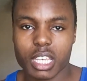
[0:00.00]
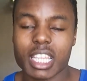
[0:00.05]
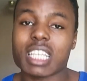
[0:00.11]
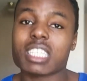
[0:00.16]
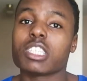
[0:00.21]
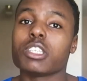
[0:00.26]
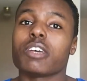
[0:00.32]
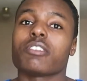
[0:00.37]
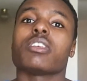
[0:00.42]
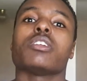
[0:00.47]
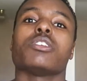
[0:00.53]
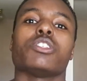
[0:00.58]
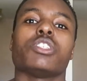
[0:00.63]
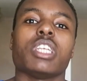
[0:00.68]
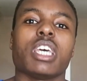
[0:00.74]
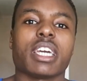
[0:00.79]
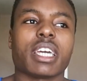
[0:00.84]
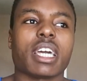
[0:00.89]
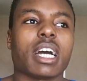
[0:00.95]
And that's what you have to
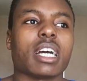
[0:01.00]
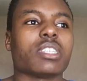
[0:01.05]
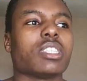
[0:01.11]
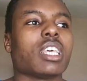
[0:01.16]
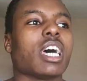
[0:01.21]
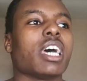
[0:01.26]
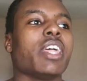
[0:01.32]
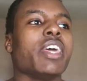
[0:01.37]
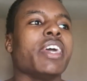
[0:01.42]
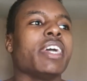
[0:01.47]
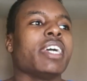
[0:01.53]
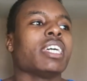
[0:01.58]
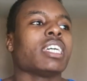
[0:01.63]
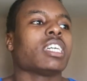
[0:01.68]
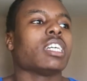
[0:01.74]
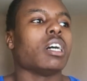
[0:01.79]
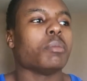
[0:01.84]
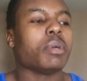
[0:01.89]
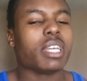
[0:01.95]
understand, guys, that
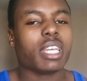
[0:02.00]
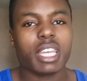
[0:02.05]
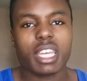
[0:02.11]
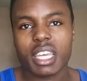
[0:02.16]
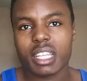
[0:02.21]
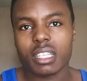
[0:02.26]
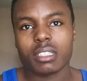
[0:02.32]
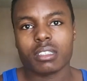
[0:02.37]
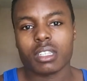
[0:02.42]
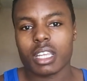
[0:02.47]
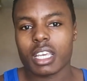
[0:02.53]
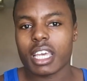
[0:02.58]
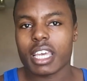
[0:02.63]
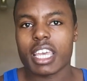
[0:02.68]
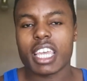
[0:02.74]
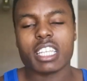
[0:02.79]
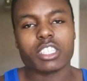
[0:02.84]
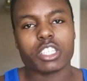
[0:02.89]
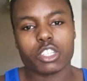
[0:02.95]
coming in
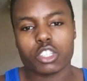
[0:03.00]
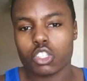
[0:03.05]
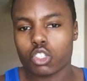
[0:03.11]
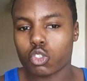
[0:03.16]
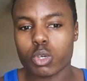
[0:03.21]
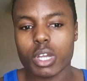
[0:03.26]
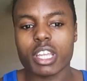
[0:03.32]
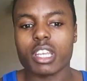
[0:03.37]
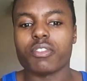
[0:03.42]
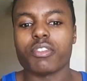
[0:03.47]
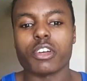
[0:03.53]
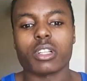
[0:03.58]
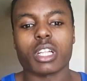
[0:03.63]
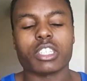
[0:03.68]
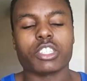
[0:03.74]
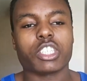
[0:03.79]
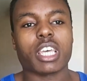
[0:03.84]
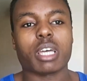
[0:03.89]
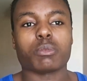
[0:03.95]
and just train the failure,
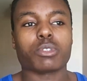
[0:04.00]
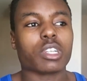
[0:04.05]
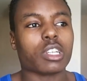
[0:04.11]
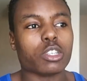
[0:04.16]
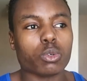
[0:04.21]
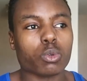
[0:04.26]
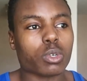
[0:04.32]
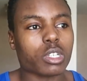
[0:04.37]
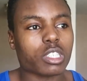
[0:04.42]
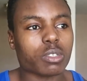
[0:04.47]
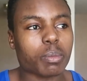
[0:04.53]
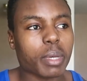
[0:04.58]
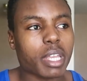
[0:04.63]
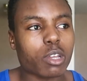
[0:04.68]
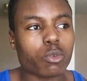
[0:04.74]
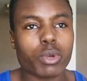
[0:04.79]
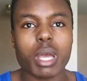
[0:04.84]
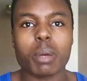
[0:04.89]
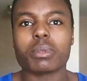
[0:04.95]
like you say, I'm just gonna do as
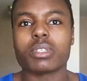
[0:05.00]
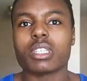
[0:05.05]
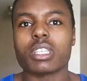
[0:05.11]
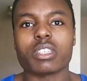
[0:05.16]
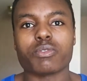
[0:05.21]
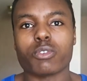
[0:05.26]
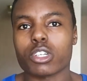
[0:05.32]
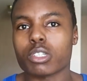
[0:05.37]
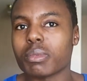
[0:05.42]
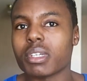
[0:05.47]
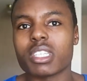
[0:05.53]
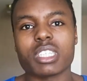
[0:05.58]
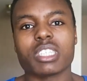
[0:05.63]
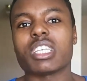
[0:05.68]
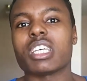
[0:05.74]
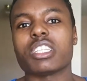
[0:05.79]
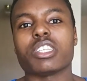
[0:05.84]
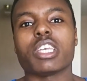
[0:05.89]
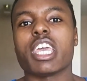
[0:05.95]
many reps for as many
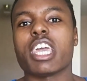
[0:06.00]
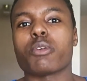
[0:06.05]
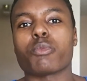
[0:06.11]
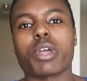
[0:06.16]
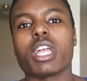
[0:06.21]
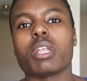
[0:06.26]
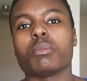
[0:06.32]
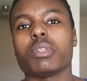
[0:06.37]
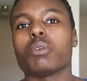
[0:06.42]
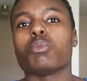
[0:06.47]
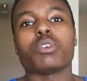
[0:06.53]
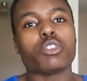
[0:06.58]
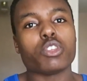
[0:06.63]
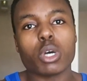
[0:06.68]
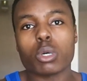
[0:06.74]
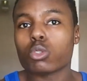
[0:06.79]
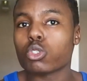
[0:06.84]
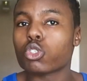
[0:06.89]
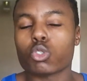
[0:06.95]
as you can randomly with
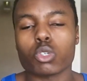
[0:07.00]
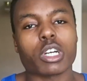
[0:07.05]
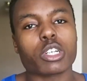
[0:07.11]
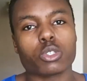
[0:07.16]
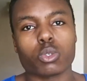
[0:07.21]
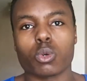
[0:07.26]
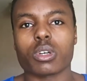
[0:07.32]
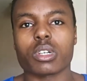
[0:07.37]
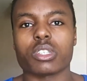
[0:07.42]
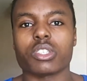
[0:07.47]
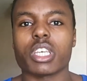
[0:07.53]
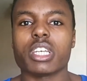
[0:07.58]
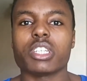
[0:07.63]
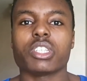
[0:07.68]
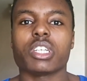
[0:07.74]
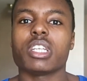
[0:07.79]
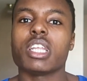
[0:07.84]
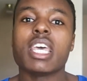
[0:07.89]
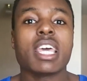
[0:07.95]
no structure
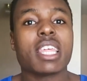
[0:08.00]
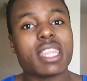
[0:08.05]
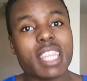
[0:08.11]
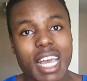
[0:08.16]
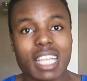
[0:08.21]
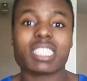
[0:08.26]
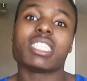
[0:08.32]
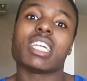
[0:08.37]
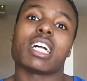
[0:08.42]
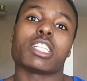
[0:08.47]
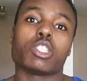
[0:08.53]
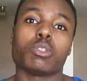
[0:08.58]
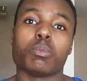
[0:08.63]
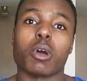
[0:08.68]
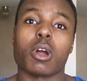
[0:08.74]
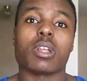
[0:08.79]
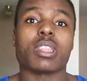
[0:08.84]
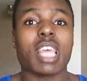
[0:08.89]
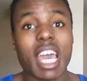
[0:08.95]
organization, that's not
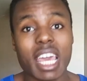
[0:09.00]
smart.